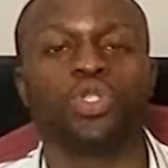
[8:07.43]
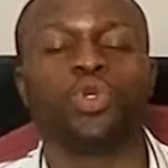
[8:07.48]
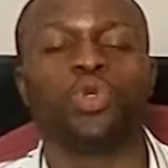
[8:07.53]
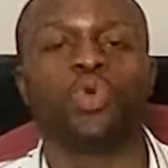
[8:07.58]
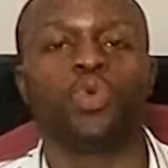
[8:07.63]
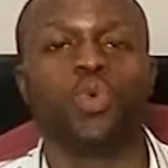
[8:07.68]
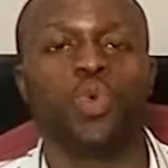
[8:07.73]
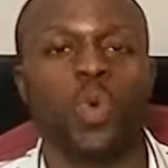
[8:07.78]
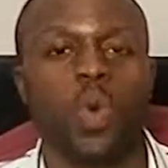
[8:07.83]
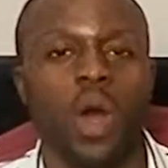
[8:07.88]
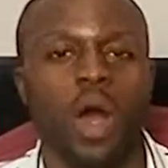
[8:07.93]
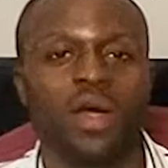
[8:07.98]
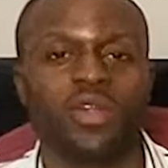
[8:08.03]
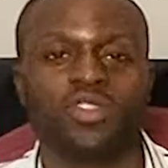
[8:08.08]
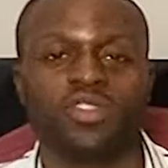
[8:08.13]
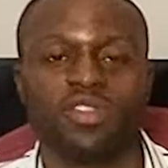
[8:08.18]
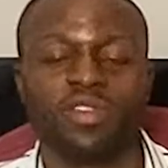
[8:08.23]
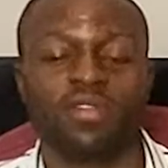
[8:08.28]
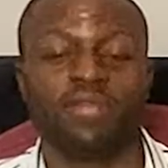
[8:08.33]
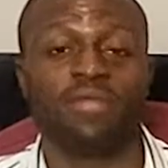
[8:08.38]

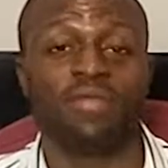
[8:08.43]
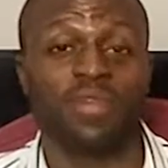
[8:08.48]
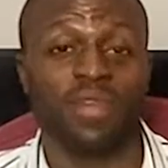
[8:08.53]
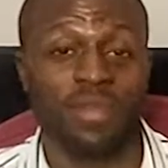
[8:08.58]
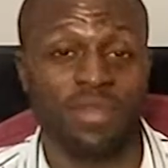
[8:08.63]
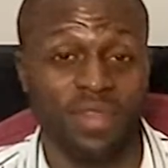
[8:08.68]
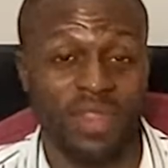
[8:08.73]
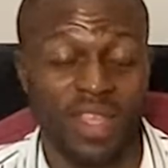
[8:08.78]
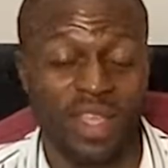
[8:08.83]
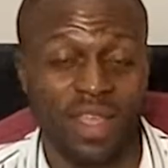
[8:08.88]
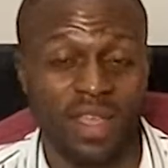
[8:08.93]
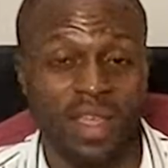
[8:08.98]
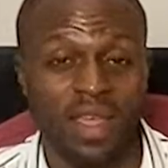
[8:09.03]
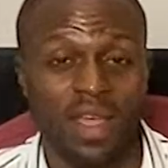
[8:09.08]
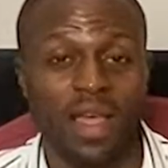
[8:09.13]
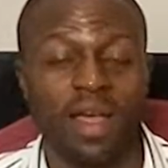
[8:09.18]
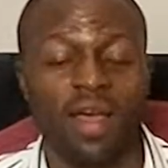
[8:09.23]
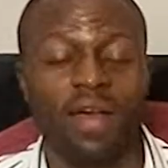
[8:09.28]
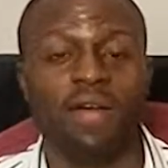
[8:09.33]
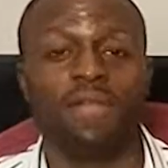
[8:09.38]

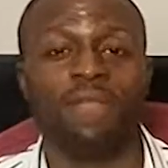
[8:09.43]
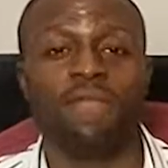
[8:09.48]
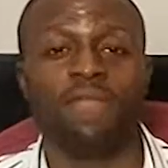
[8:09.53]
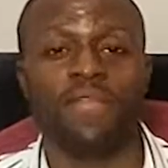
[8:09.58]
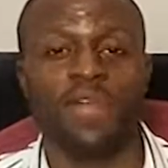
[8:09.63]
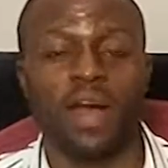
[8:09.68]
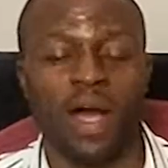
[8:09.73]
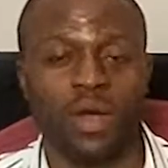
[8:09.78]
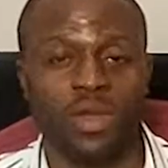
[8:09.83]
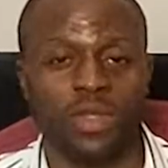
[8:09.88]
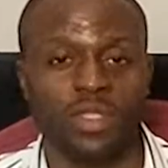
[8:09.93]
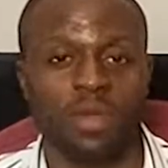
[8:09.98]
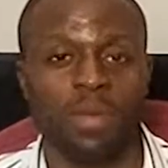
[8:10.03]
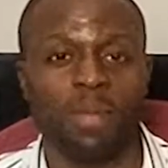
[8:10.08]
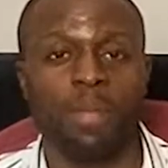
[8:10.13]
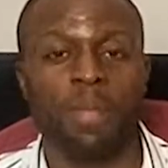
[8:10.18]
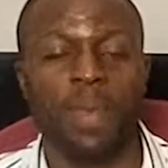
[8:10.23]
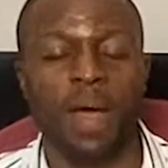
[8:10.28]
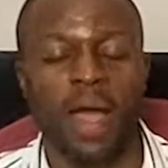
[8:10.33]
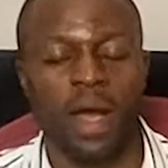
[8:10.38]

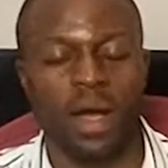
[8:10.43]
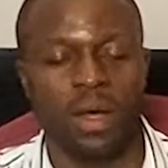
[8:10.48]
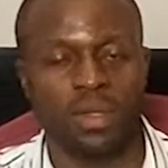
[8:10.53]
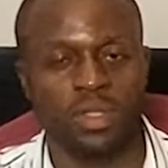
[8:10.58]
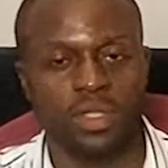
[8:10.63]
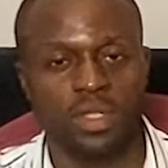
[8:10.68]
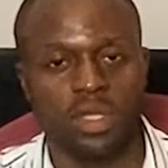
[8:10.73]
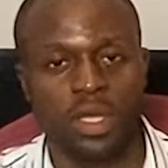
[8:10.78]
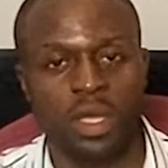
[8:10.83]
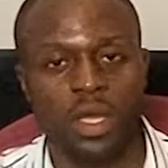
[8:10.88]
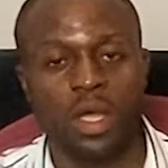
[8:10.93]
£250,000.